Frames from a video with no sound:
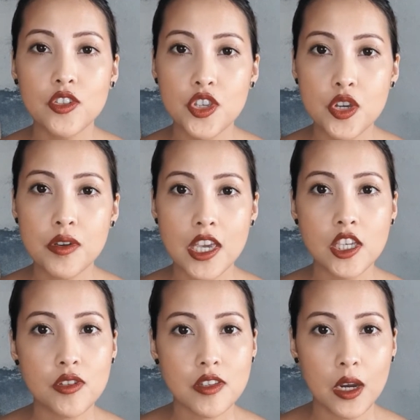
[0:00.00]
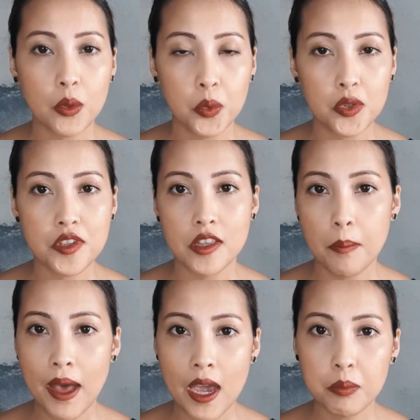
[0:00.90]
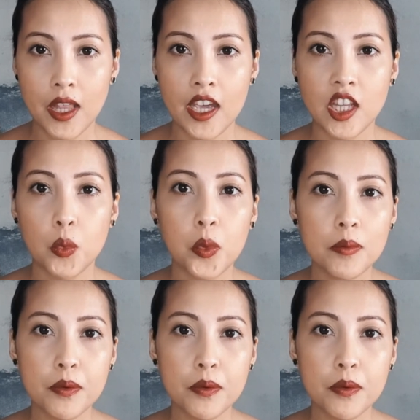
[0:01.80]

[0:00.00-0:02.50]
new EU tech rules in the pipeline that would